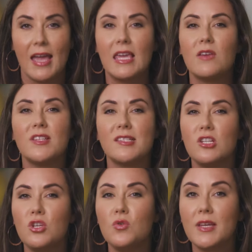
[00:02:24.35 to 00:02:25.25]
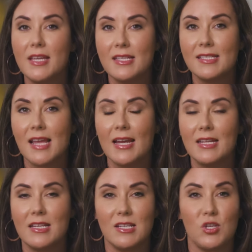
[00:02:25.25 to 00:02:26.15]
and give us new insight
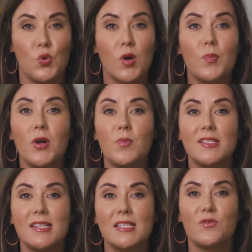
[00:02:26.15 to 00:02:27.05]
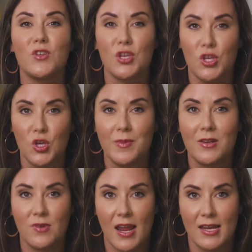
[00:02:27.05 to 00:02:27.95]
into your purposes for the
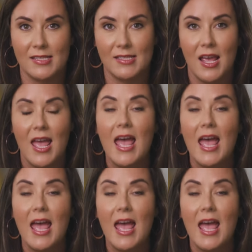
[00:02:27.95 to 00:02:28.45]
human race